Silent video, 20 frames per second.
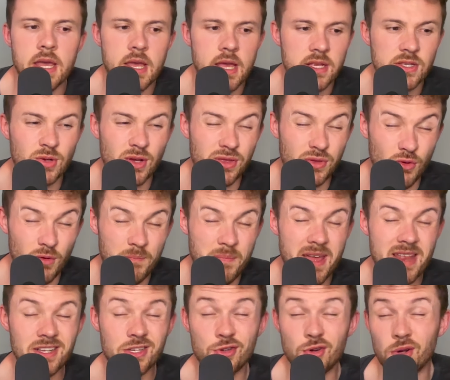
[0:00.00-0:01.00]
So I thought
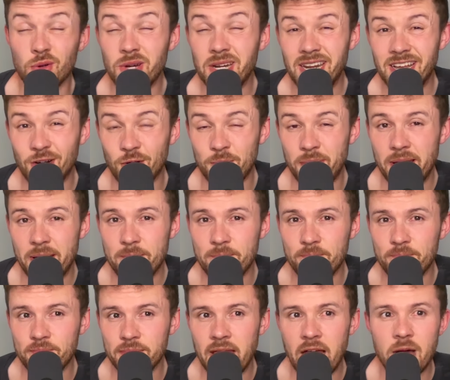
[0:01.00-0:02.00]
Ben struggled a little bit.
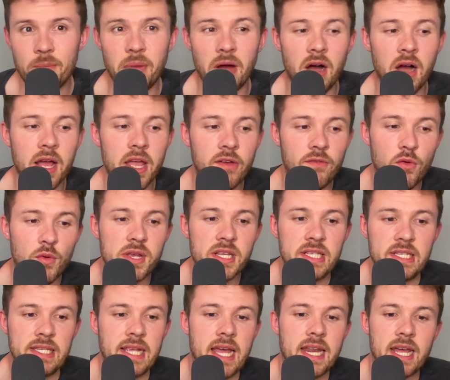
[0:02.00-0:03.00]
Now, but I have always
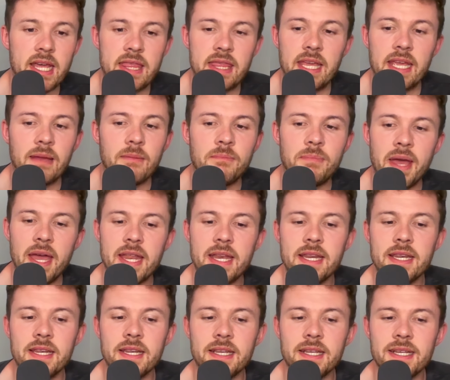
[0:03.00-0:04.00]
said, I think
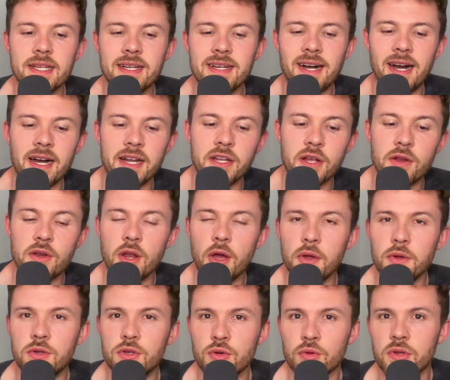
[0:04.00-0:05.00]
Ben, I don't know,
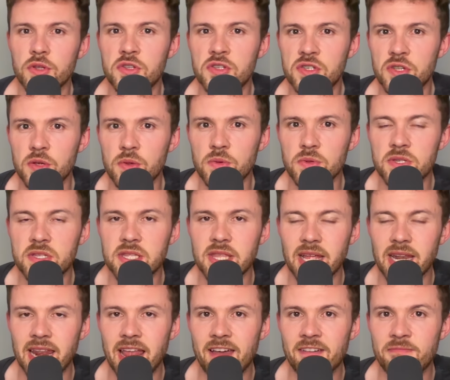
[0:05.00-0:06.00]
truly suits the
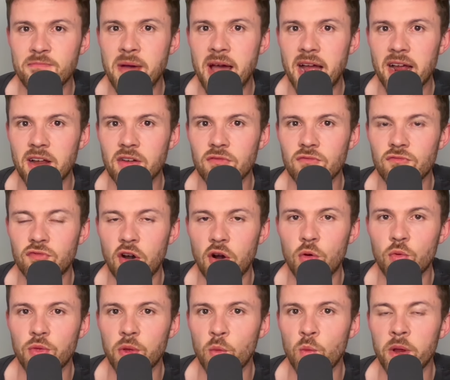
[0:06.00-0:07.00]
left-back
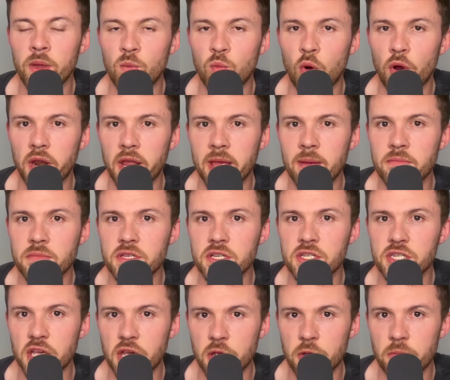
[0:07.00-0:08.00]
role that we want him to
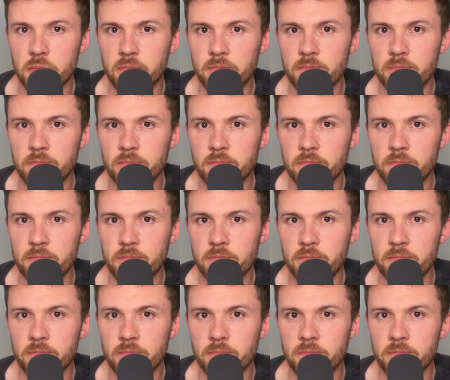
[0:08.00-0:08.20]
do.